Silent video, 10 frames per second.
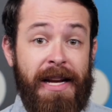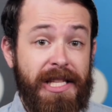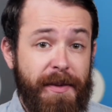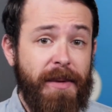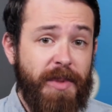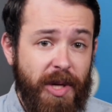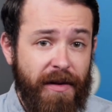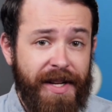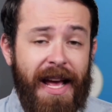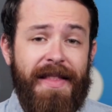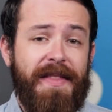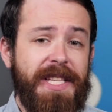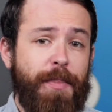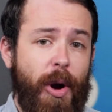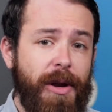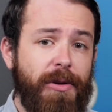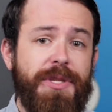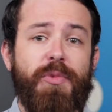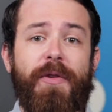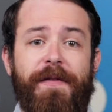and it's been observed that these
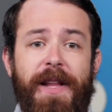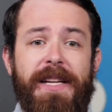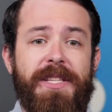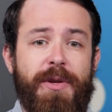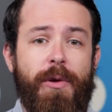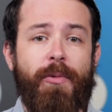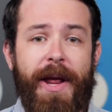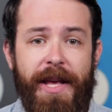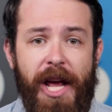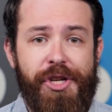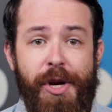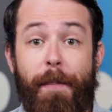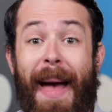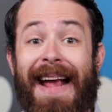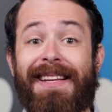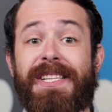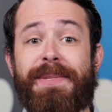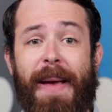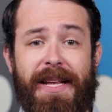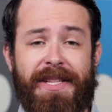particles reflect solar radiation back into
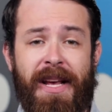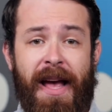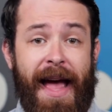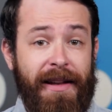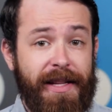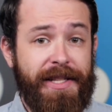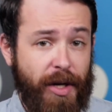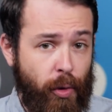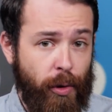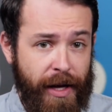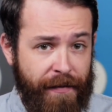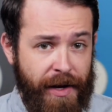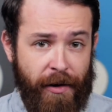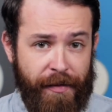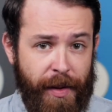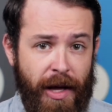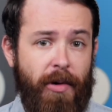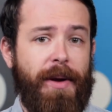space and lead to cooling of the Earth below